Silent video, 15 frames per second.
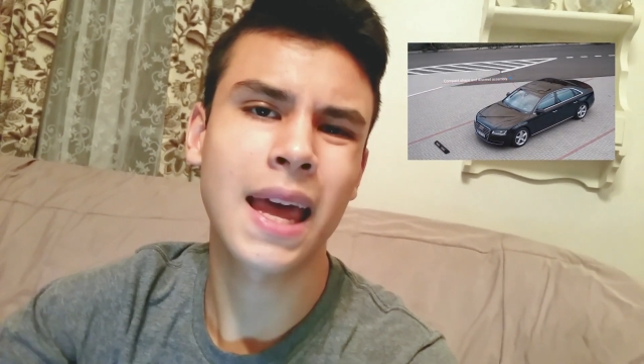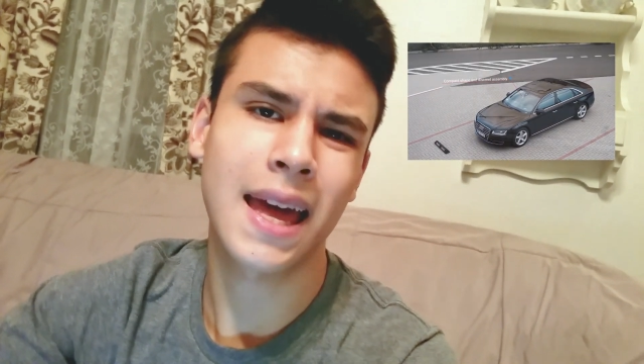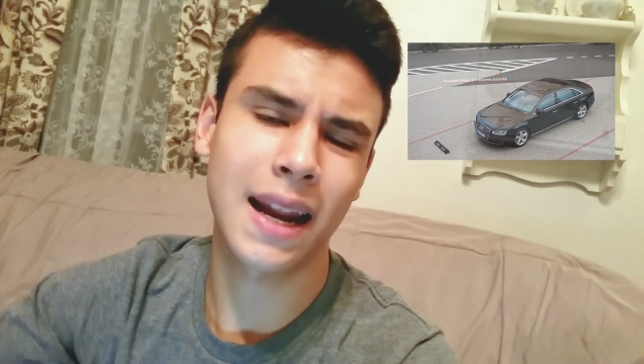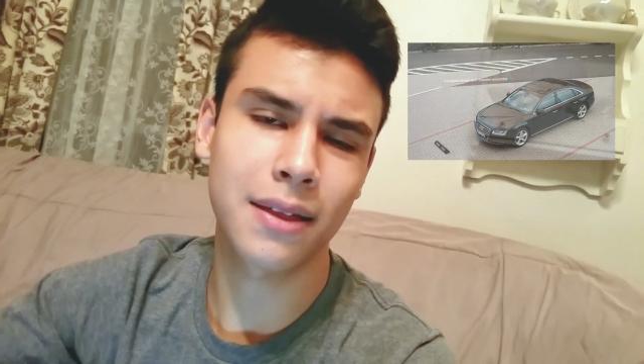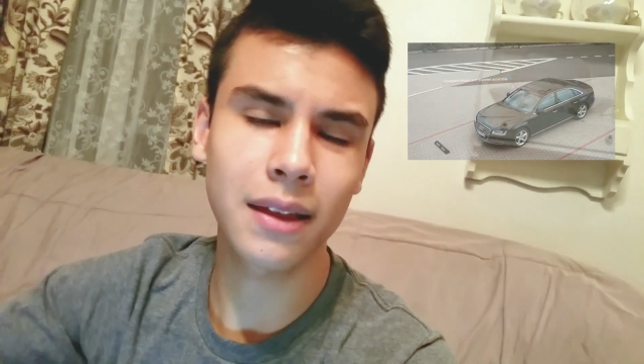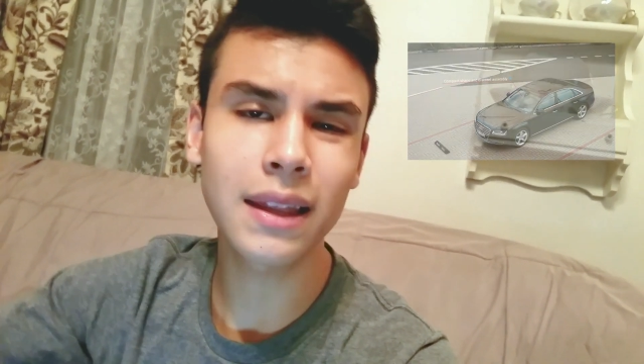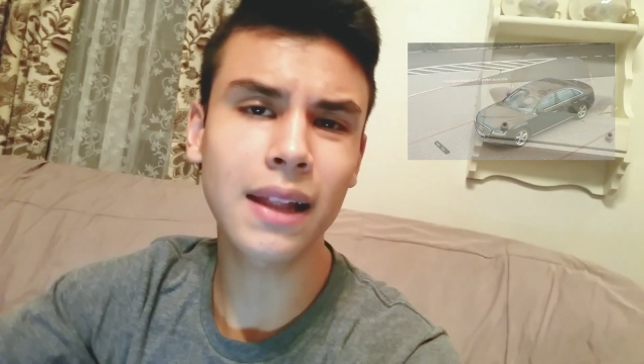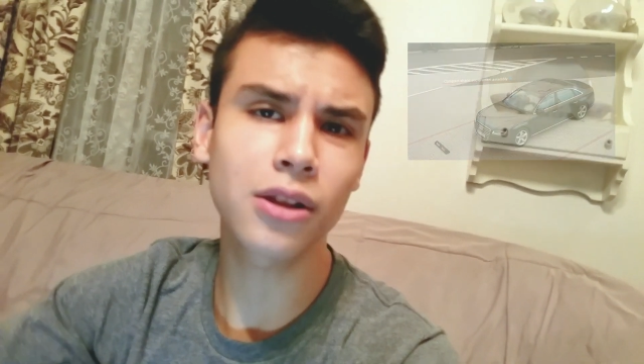
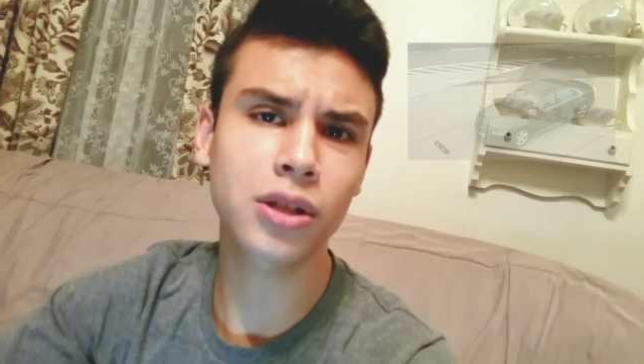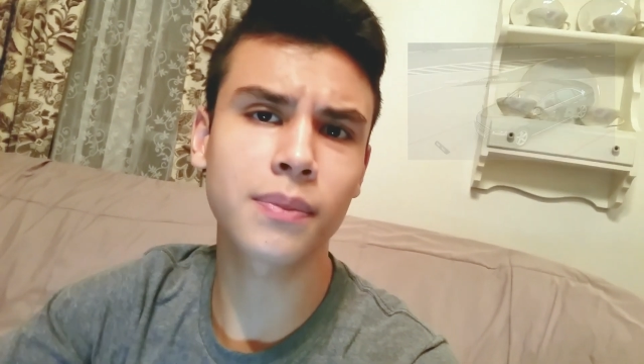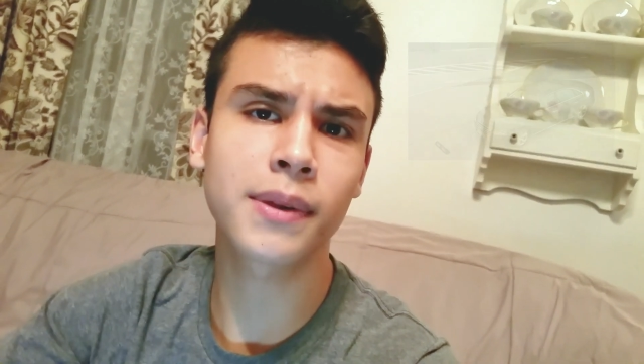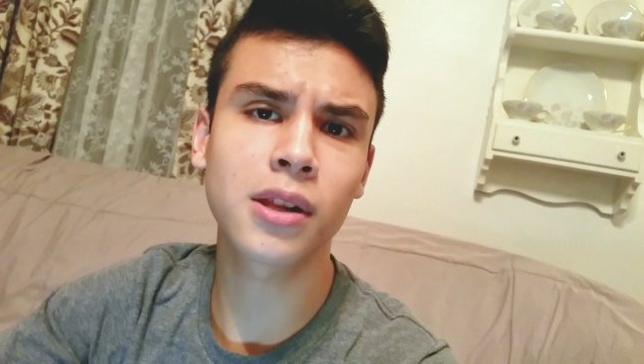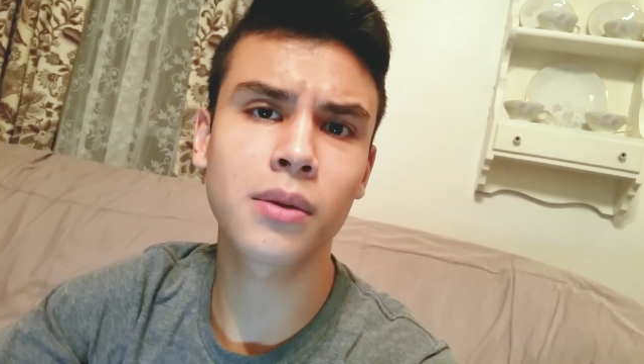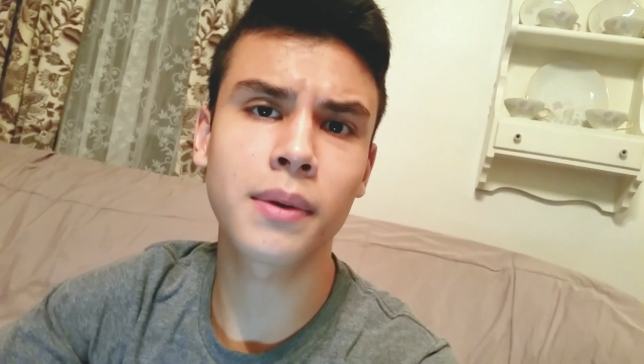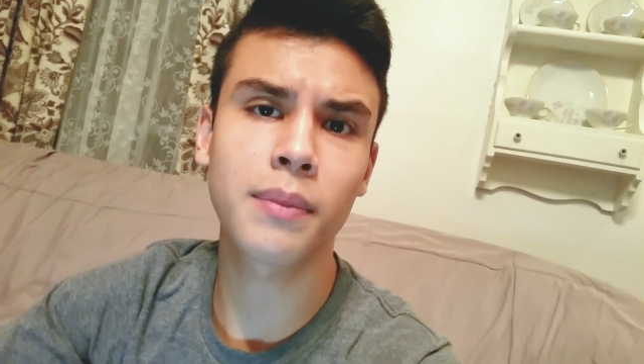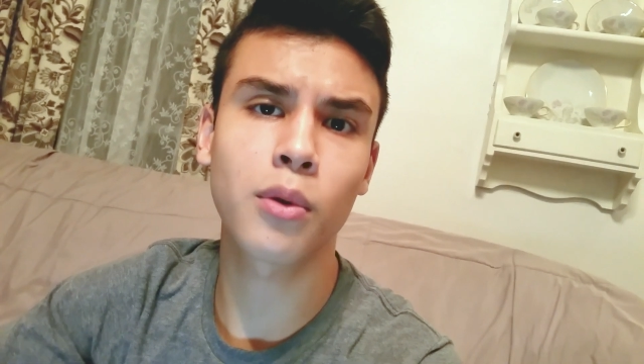and I think that looks a
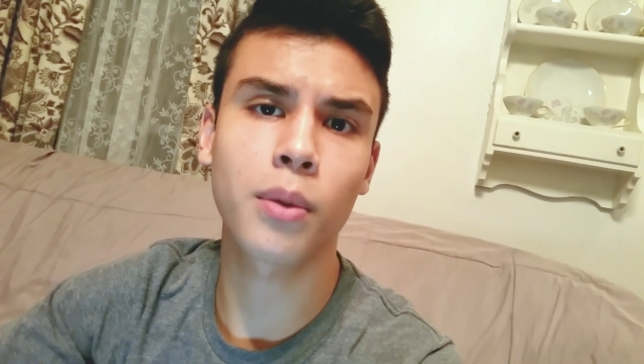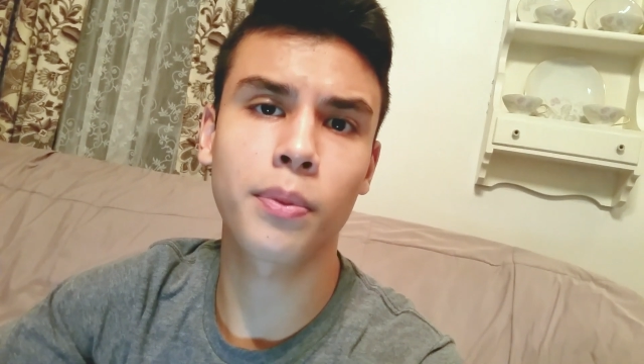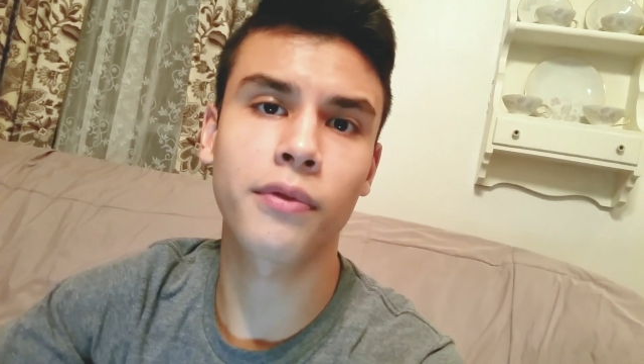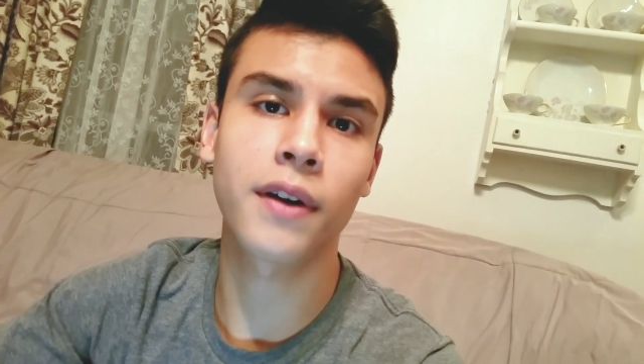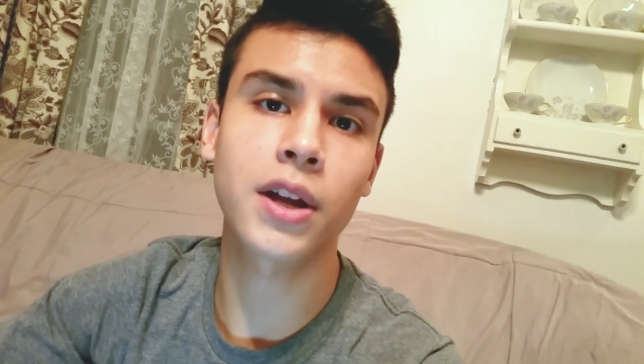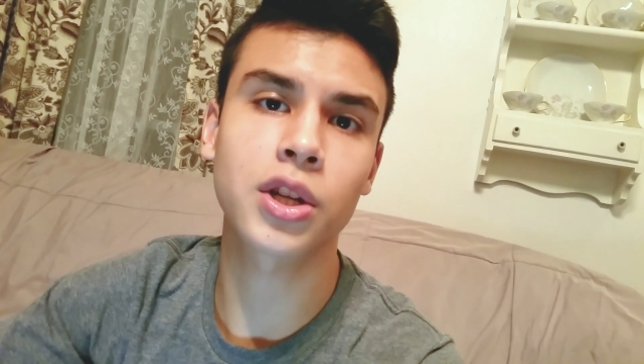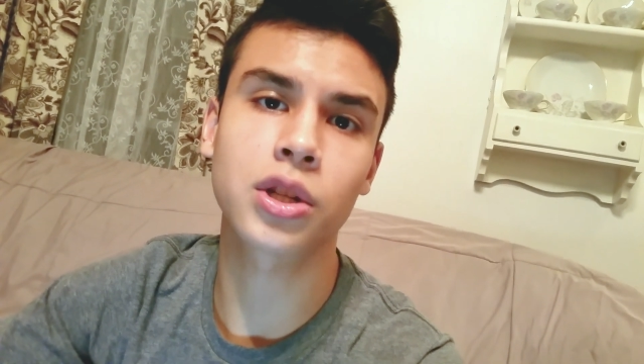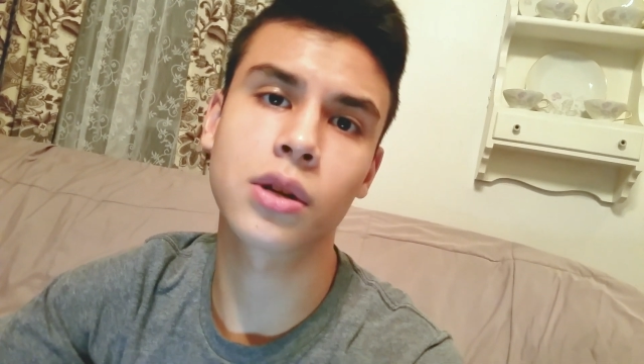little bit more
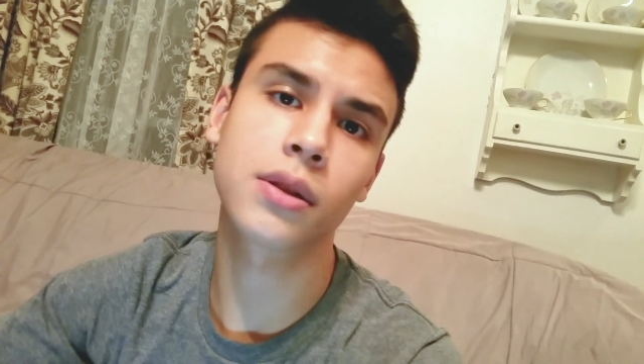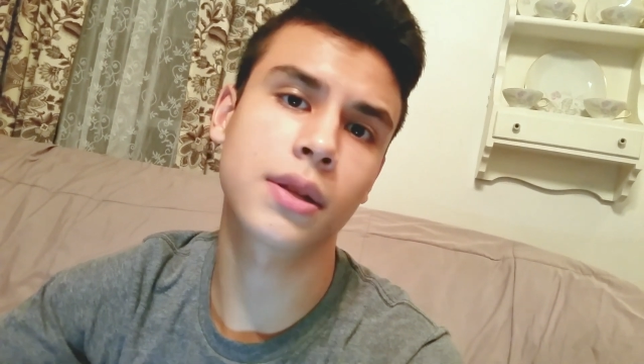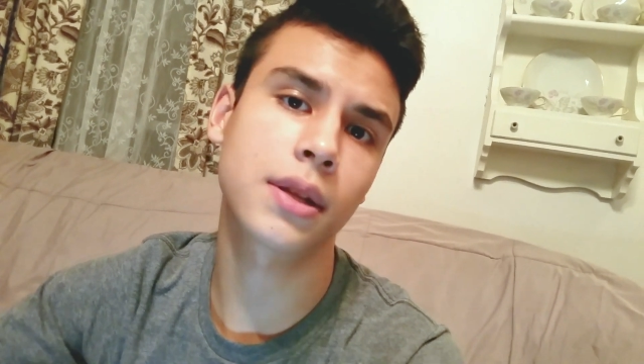professional.